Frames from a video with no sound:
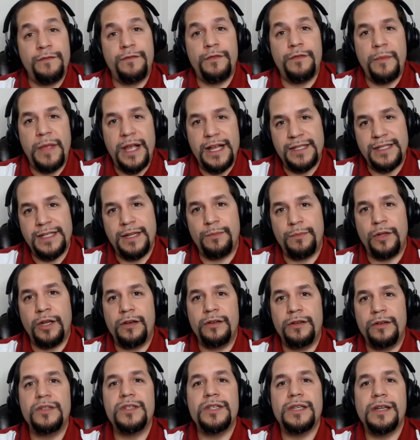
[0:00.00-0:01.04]
from that zip
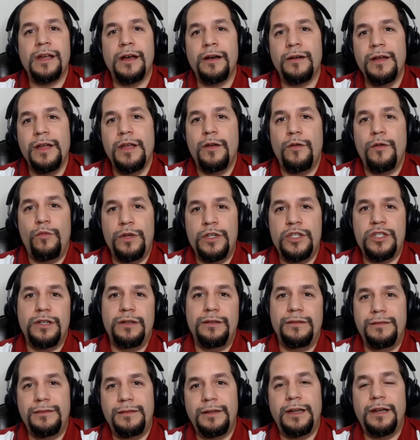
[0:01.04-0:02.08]
code. So you should,
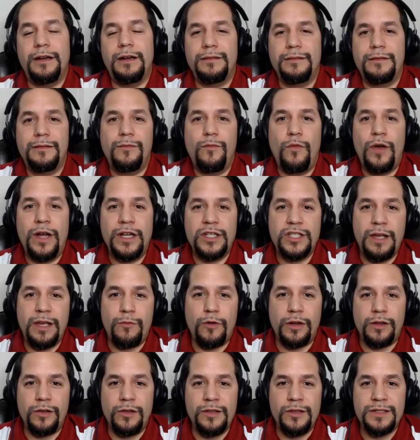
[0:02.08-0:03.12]
watch that
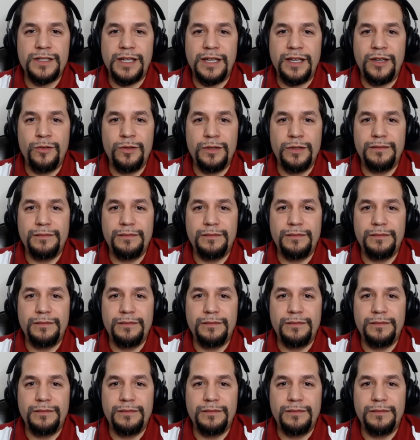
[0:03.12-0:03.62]
more closely. You would